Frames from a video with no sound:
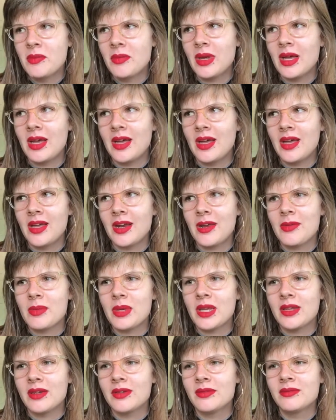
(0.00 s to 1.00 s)
but I
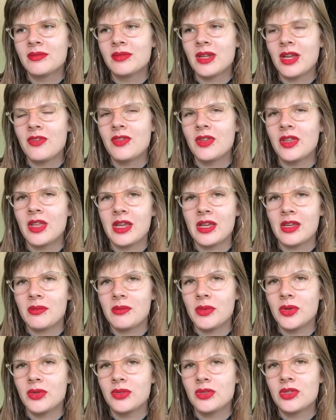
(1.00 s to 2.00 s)
mean, I feel like in
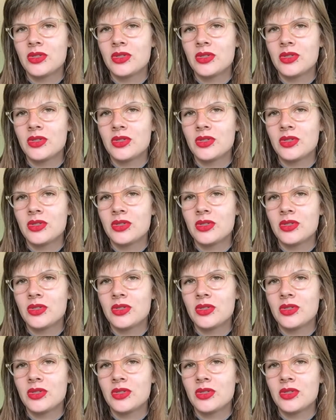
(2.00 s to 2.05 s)
most